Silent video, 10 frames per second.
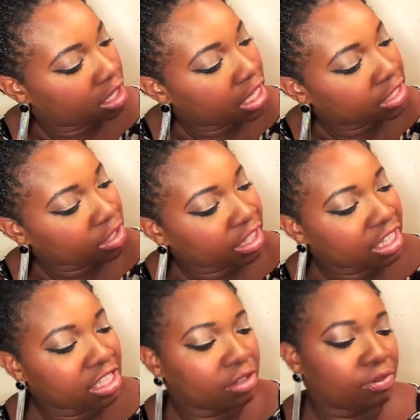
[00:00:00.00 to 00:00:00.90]
So I think
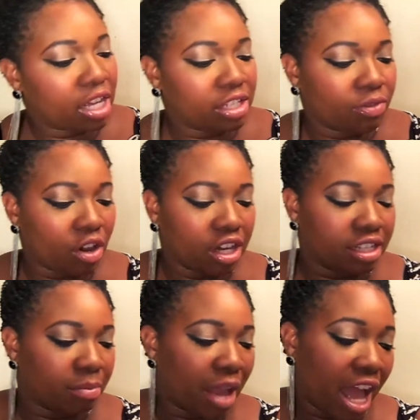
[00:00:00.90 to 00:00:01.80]
as far as
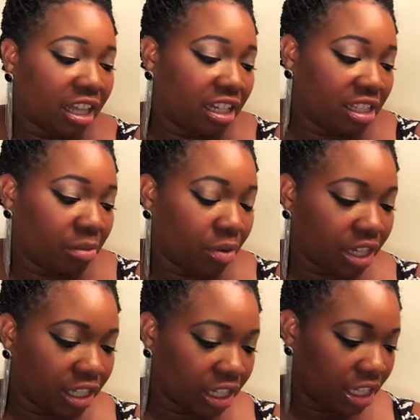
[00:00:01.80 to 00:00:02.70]
a palette, it's a pretty
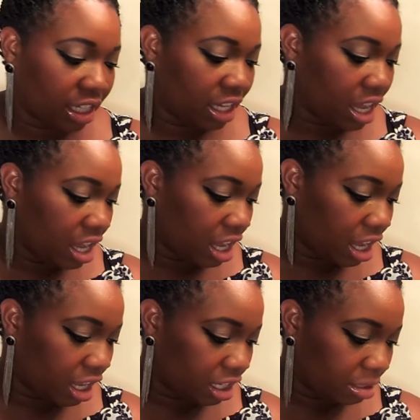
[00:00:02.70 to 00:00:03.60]
good
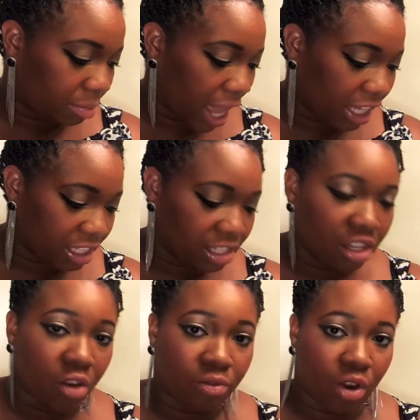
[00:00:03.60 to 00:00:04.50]
palette
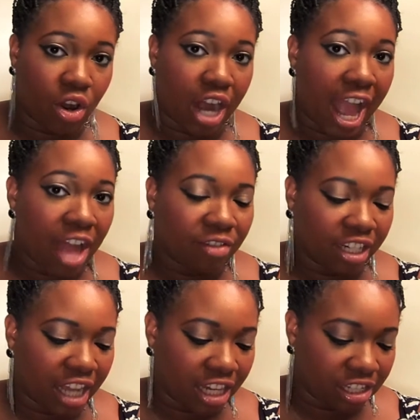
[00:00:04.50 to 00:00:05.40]
so far. I haven't
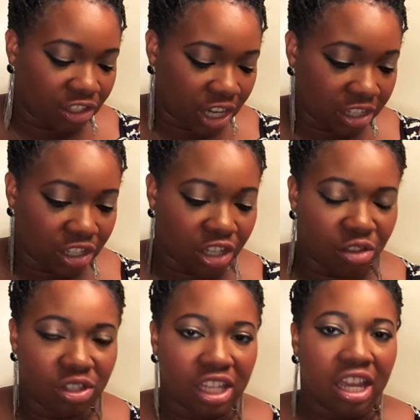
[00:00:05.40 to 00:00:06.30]
gotten a chance to
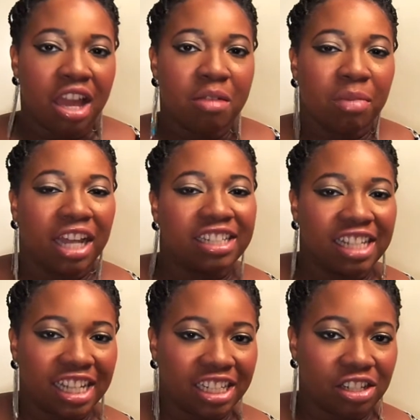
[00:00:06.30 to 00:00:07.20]
use it, but I
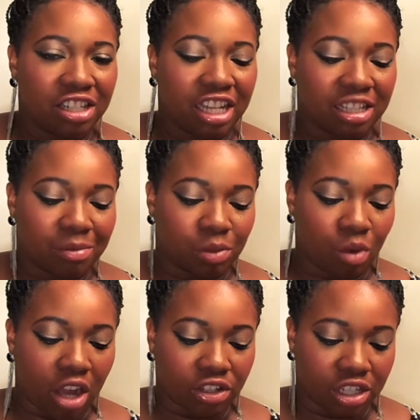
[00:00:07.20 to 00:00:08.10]
did get some
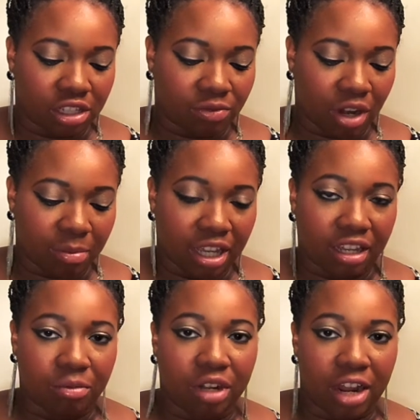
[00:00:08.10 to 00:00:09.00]
swatches from it
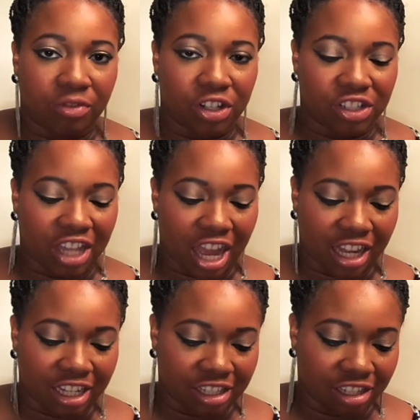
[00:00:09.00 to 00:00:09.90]
when I first got
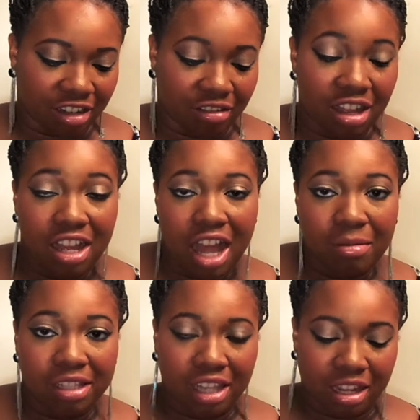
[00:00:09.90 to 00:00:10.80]
it, so I'm
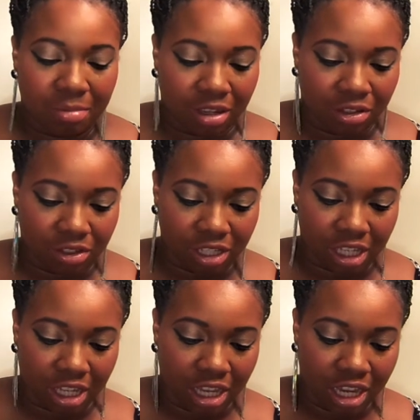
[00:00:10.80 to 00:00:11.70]
excited about using
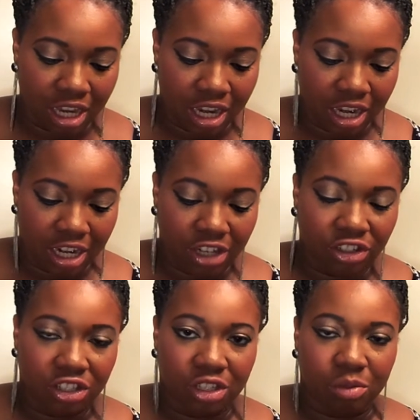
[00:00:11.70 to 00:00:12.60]
it. Here's
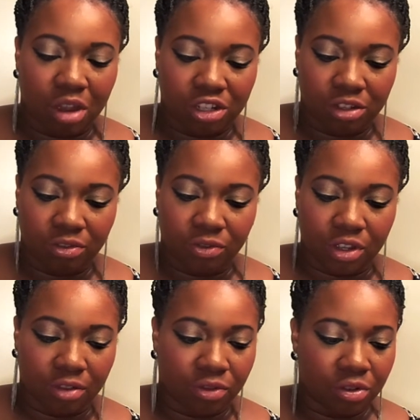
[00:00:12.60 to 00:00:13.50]
just a swatch of
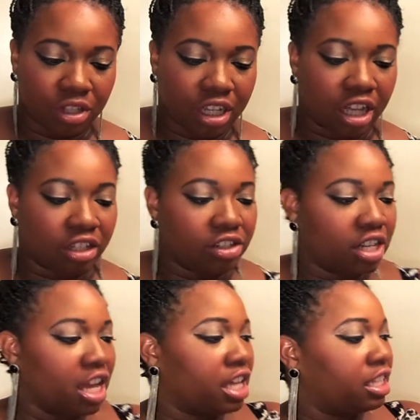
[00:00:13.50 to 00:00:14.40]
a few of the colors.
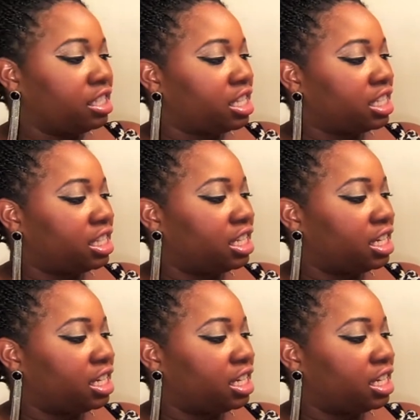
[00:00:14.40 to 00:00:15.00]
This is